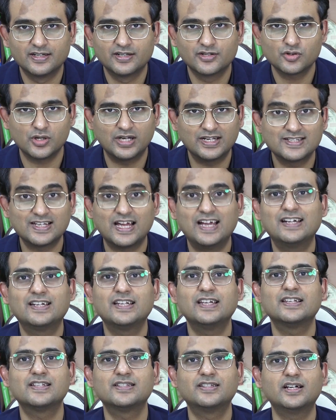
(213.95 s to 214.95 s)
So
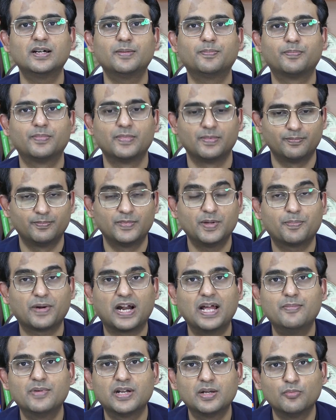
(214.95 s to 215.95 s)
anxiety is the
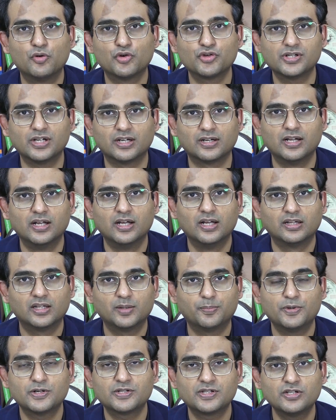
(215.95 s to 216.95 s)
primary emotion.
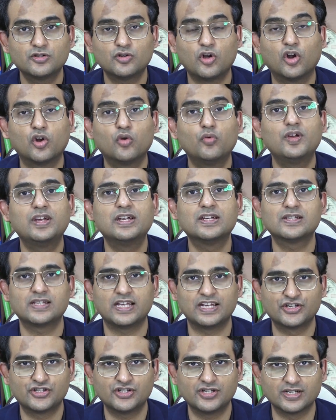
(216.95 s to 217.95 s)
The person is always
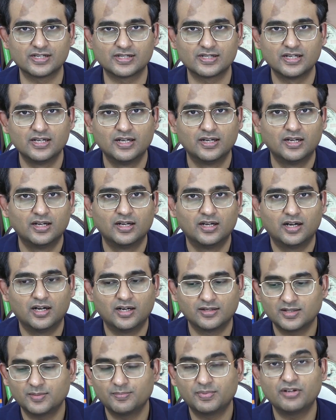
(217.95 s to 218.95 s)
anxious.
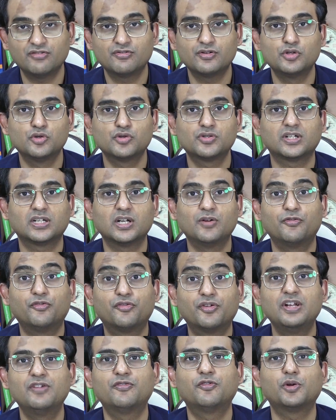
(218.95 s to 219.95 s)
Sometimes we use the term
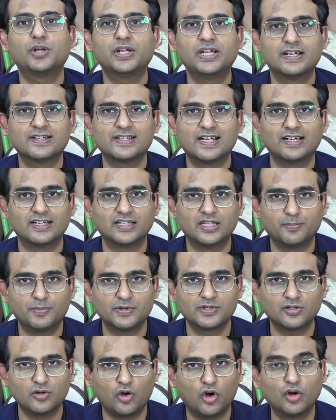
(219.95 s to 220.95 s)
free-floating anxiety. The
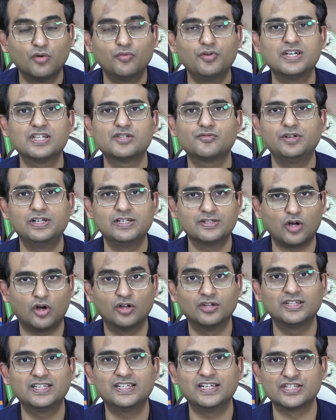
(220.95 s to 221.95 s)
person always feels
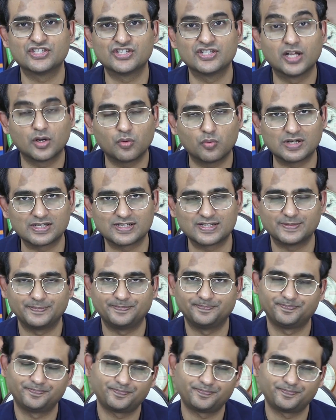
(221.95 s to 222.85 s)
on the edge, nervous.